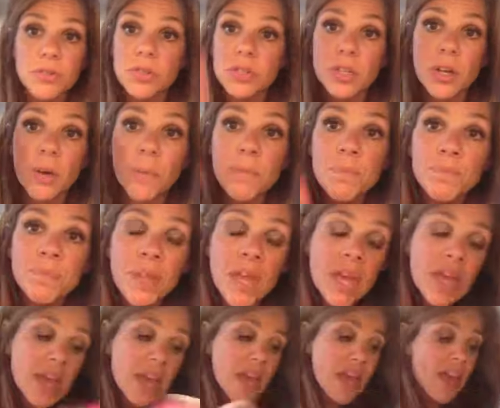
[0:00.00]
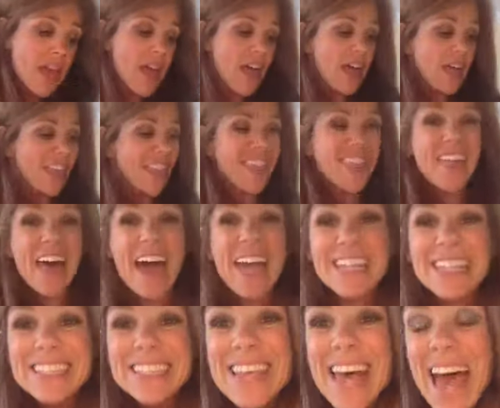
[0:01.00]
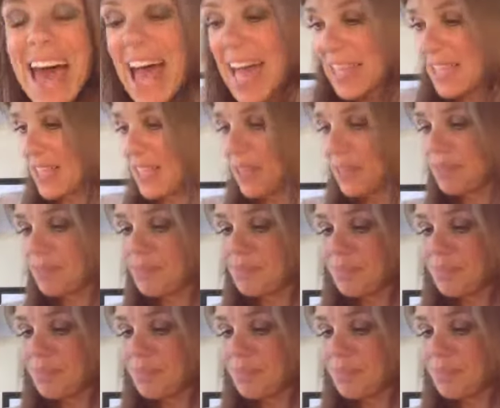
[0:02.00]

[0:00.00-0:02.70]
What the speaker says: So that is that.